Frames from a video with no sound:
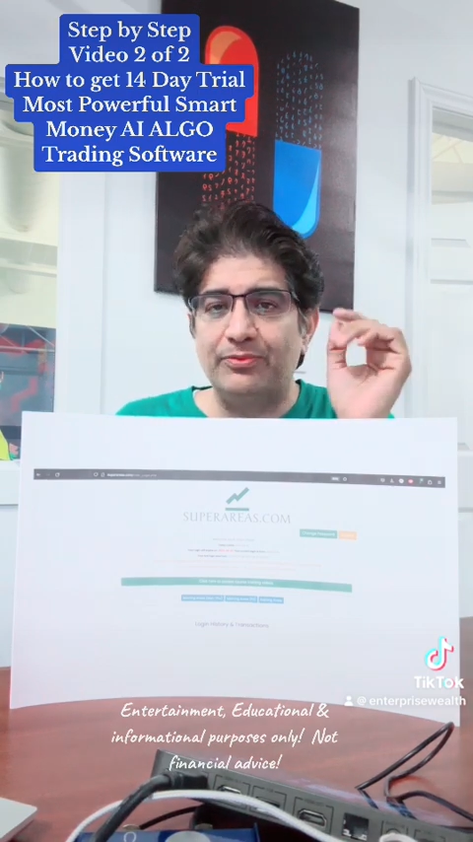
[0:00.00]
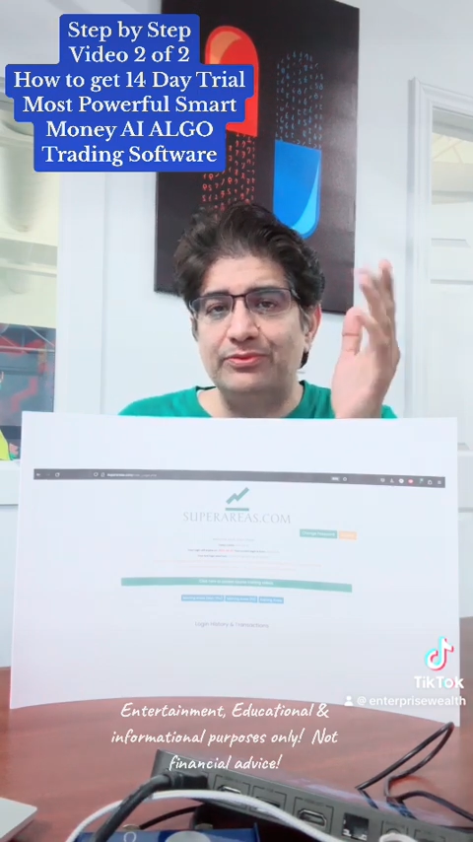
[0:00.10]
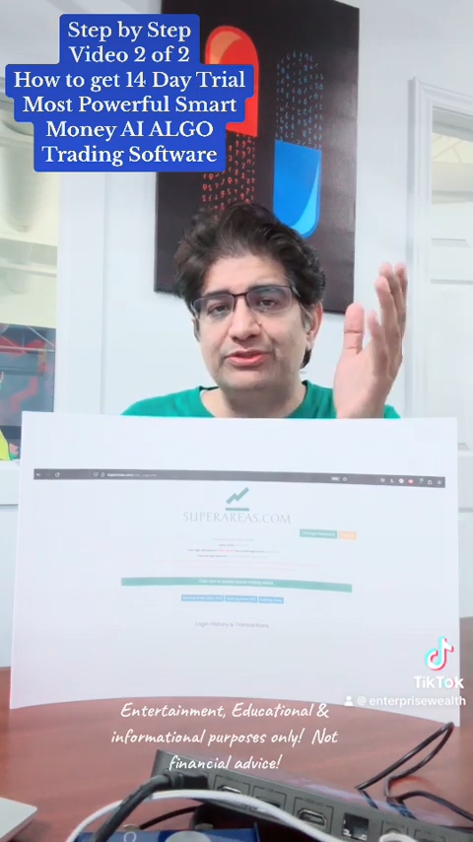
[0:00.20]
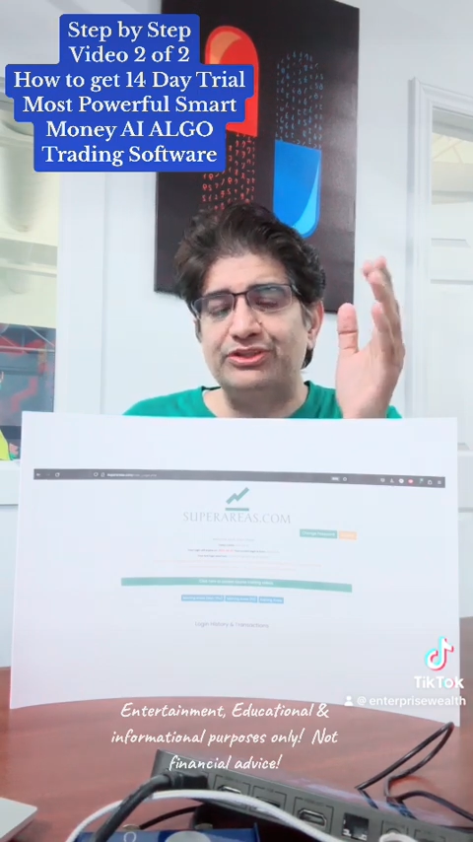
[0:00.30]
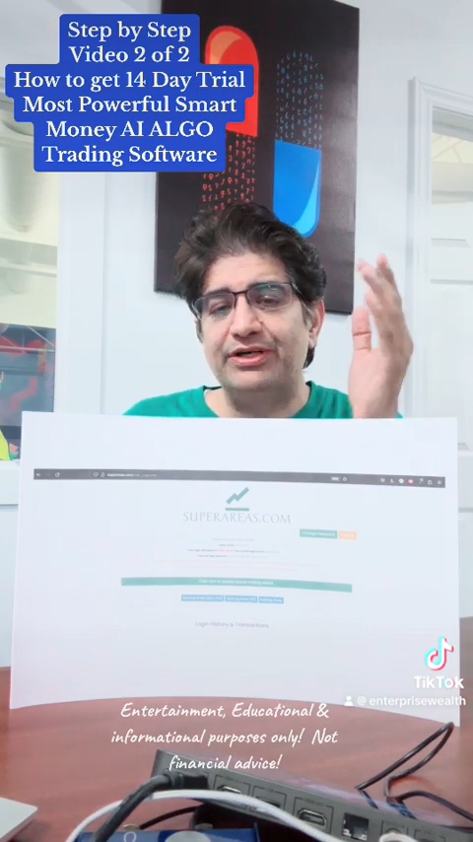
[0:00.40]

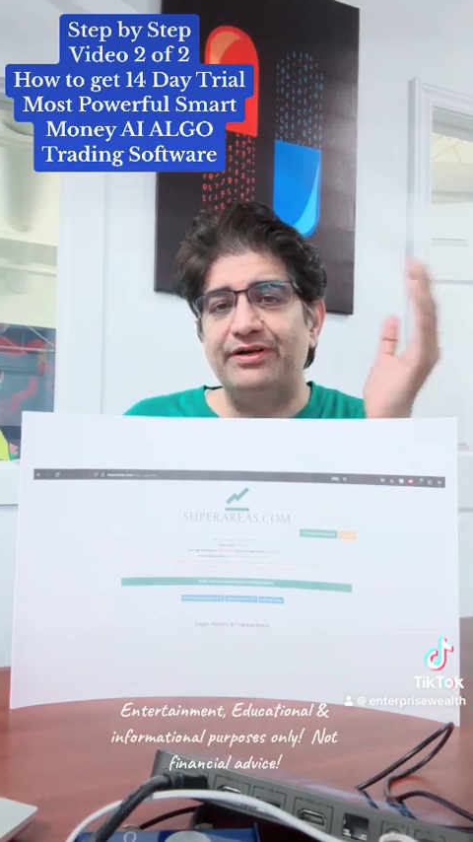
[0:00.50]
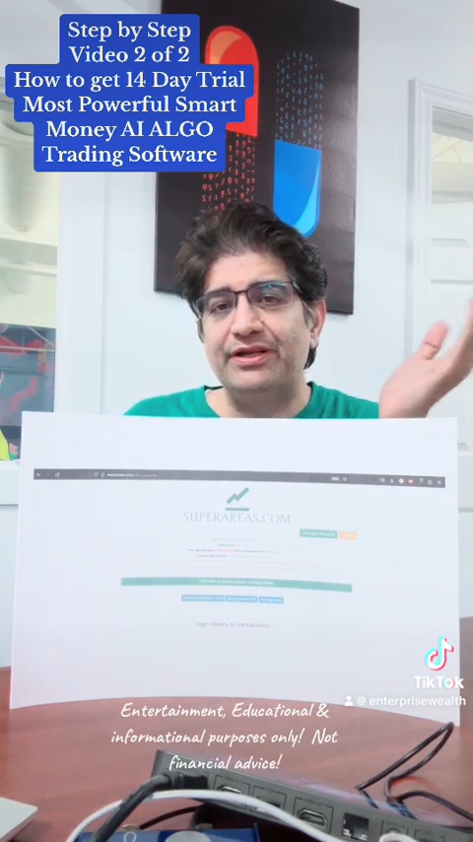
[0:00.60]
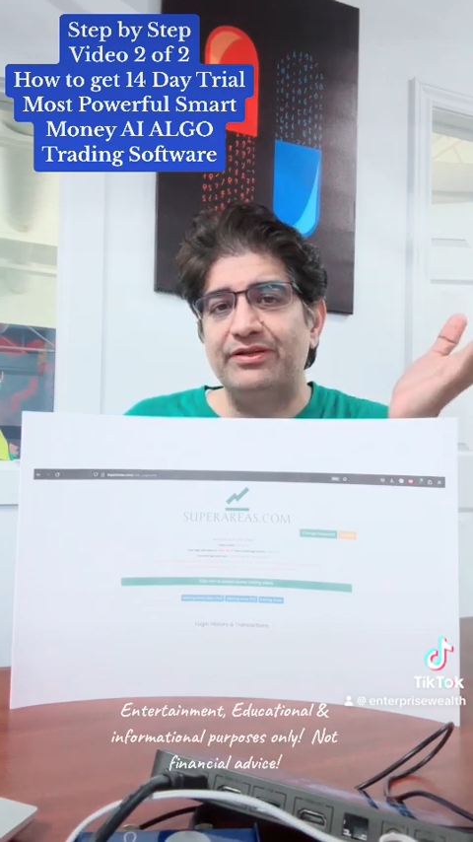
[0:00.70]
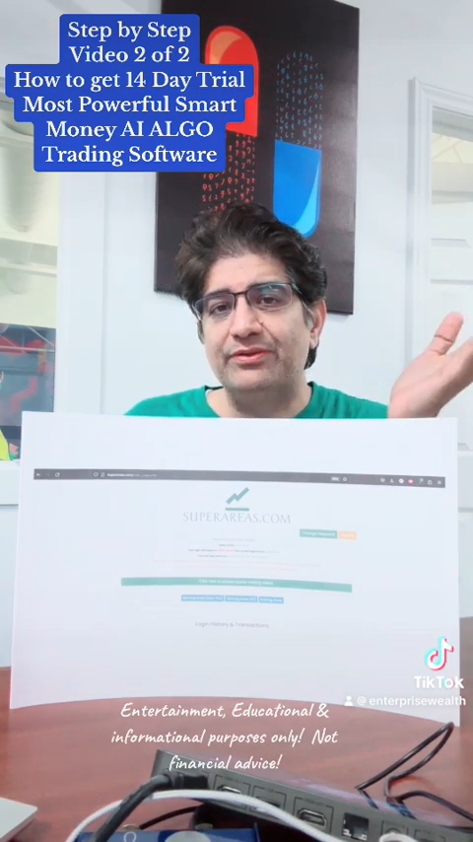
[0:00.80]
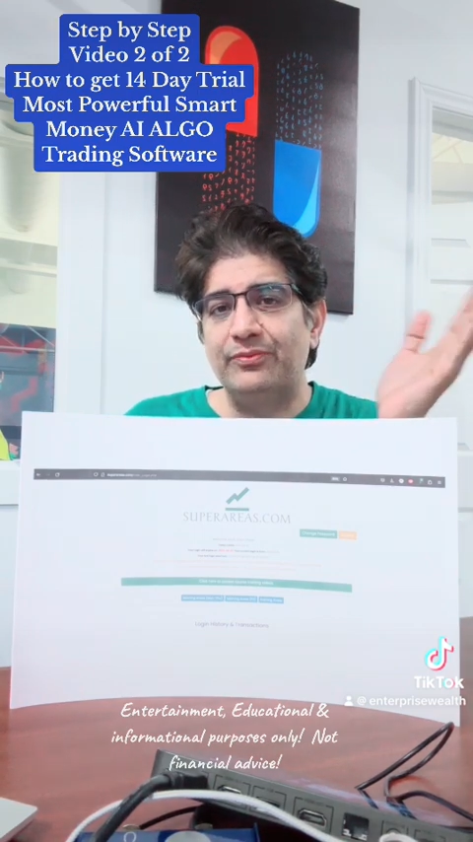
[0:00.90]
who's
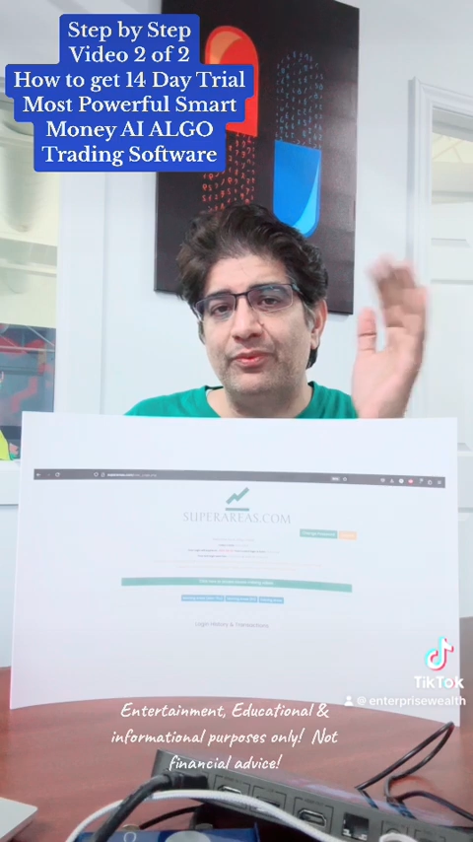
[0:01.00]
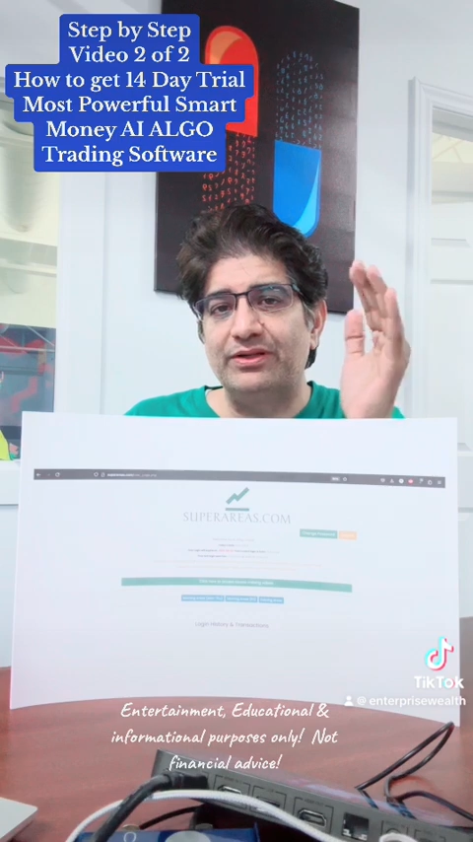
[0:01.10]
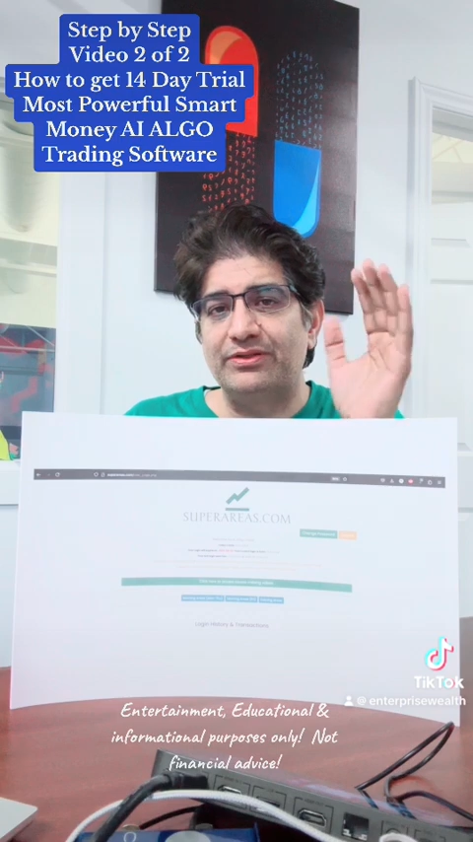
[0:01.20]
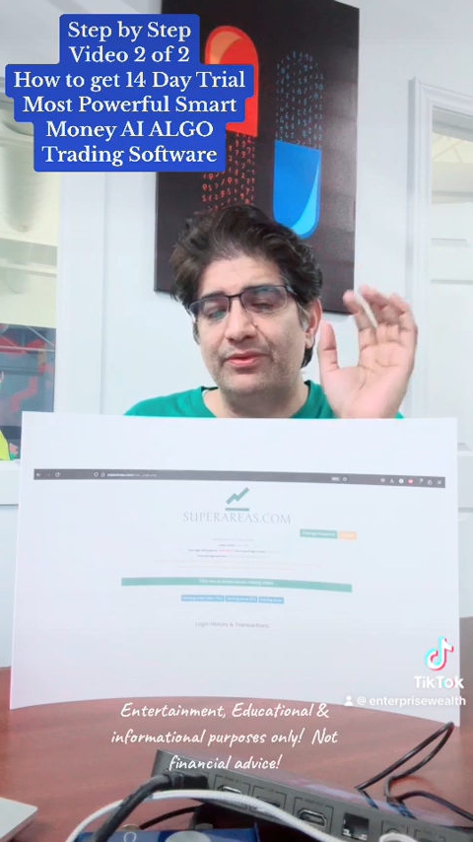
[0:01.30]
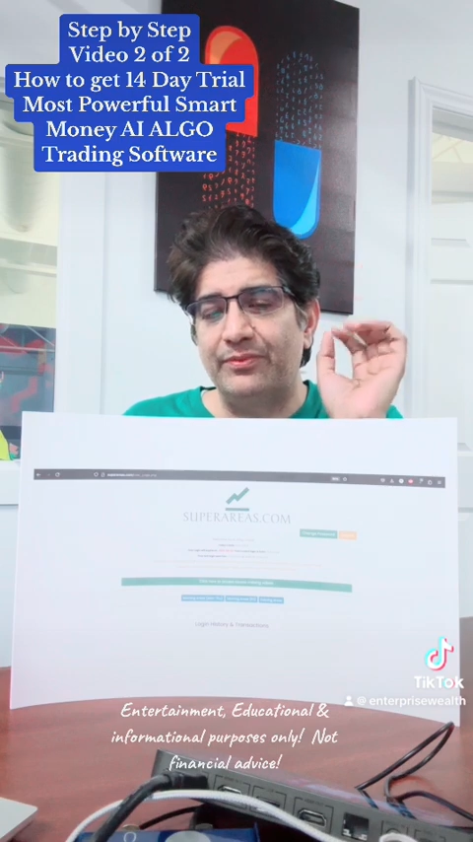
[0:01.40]
sharing
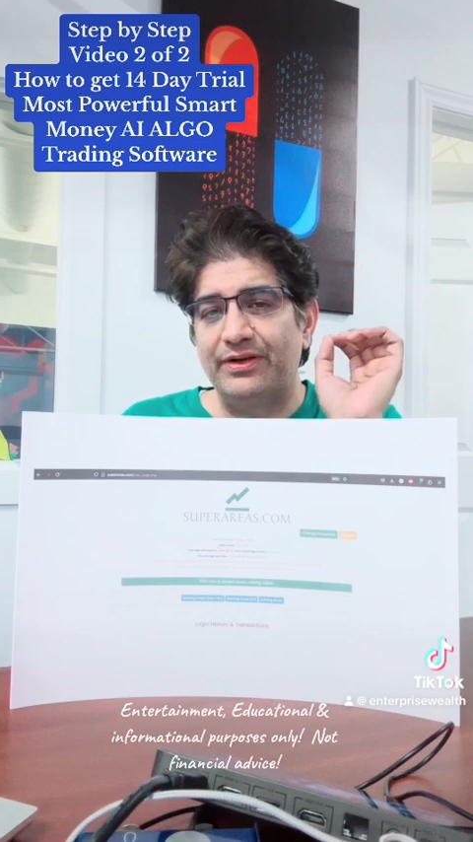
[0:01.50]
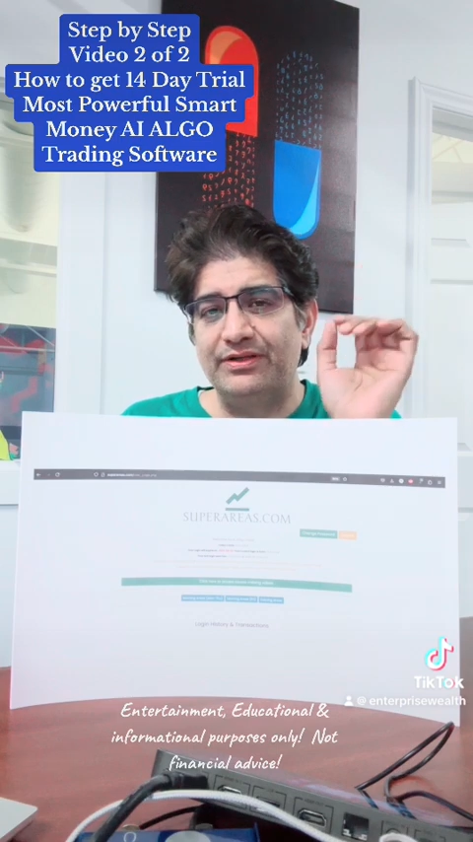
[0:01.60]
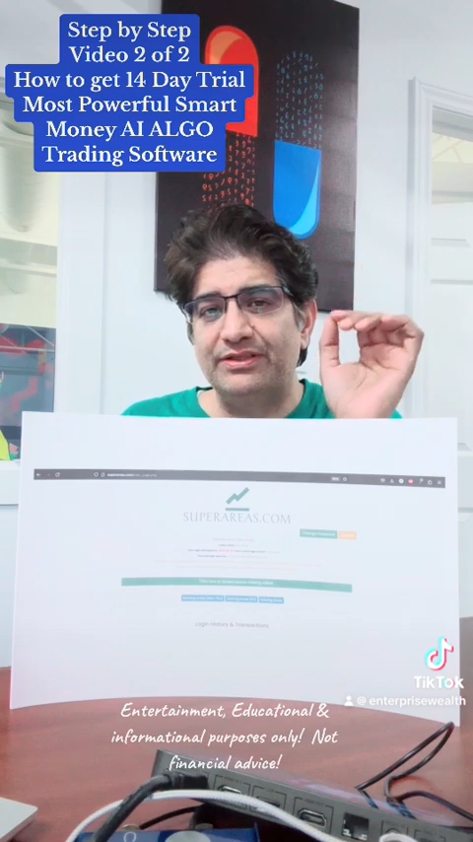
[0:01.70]
what to where.